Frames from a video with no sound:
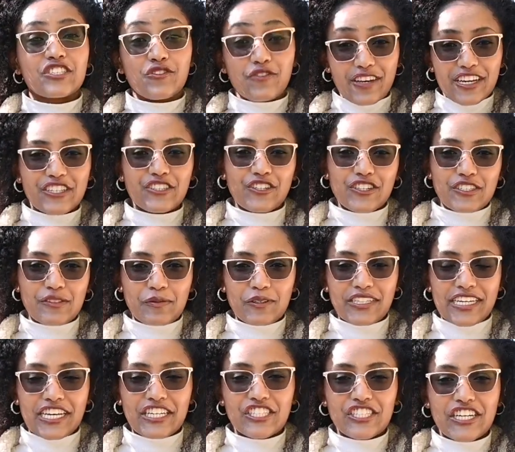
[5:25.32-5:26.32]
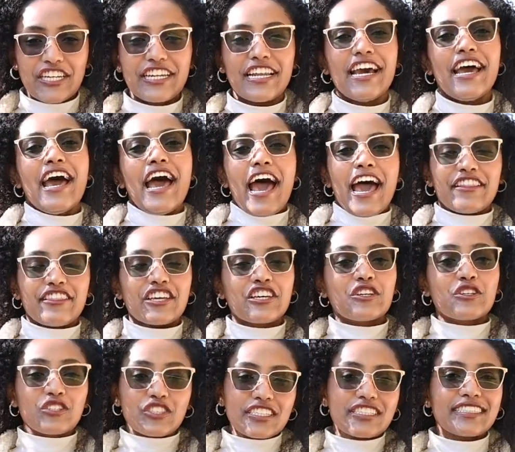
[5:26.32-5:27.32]
UVA Transportation, and they
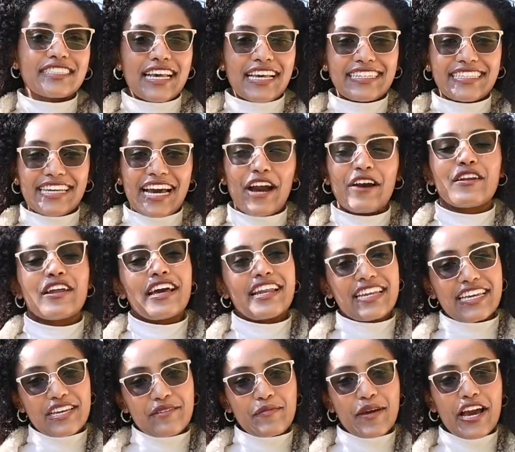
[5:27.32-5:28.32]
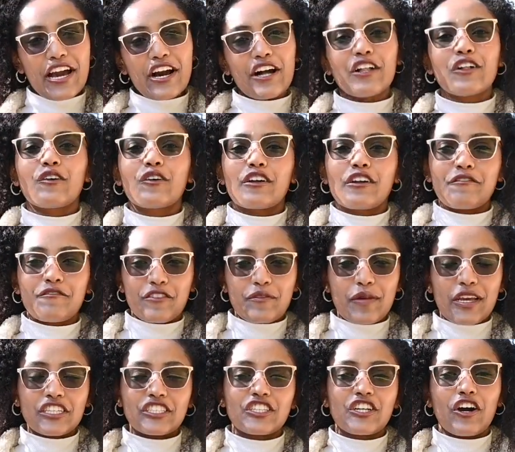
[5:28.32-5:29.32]
usually send out an email or
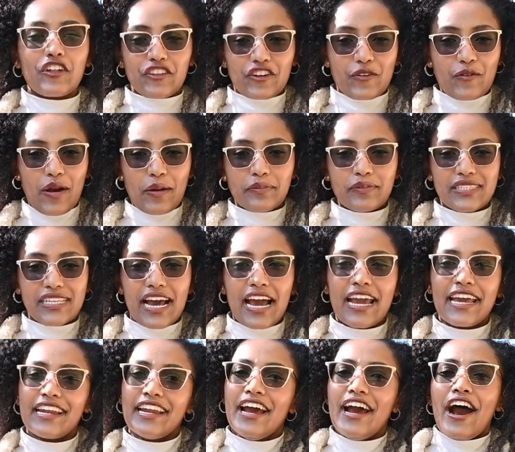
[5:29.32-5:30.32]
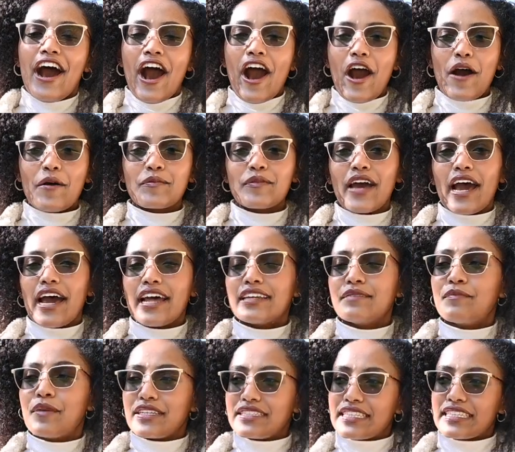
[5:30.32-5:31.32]
information on their website that
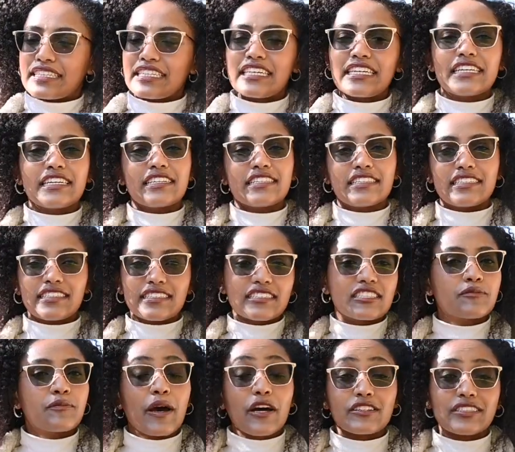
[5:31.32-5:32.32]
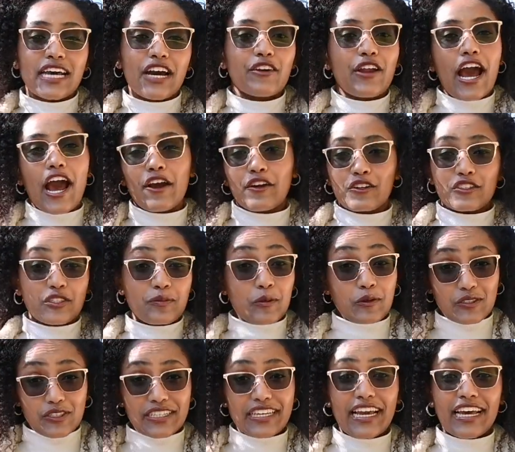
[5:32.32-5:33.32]
basically spells out how you're
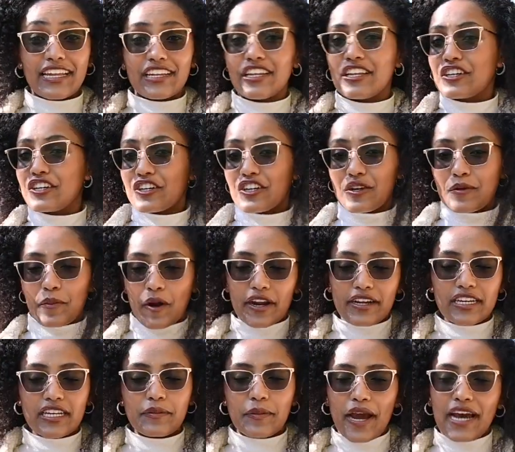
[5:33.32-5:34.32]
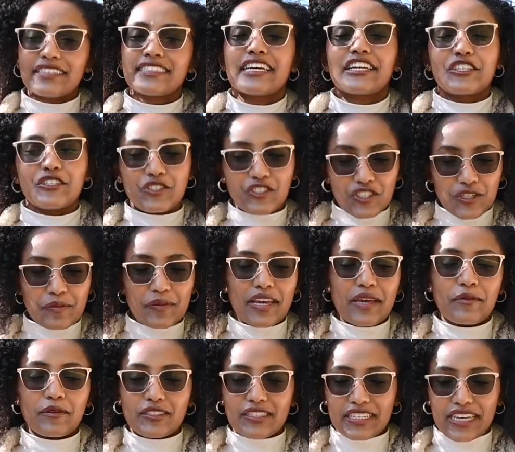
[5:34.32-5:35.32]
supposed to get your parking pass, and you should be
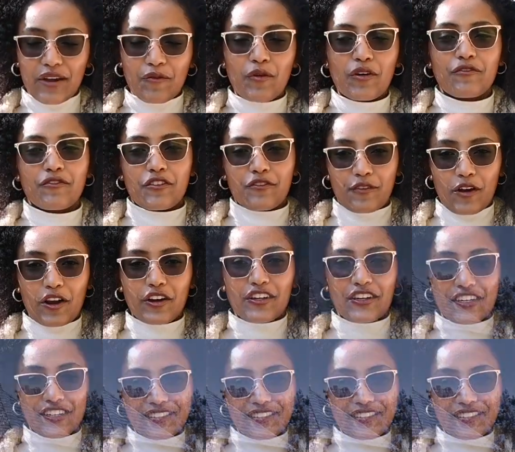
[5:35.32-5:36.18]
able to get one for Faulkner.